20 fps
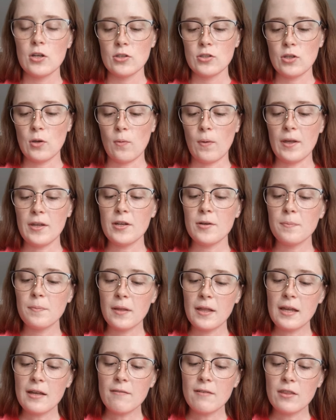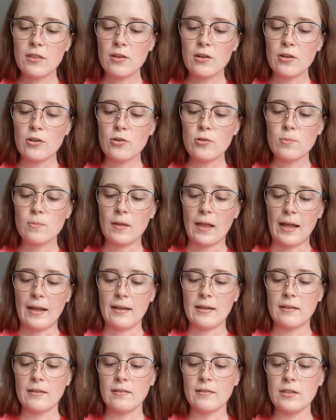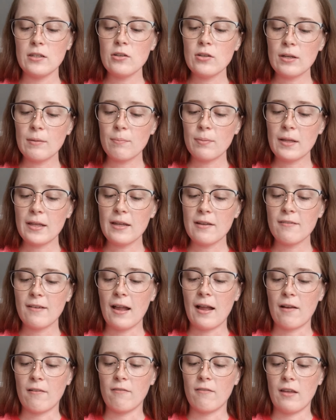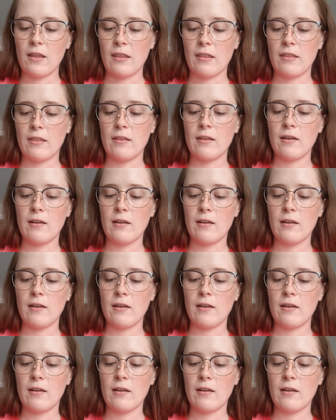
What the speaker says: So while you're playing with your Oobleck, you can play around with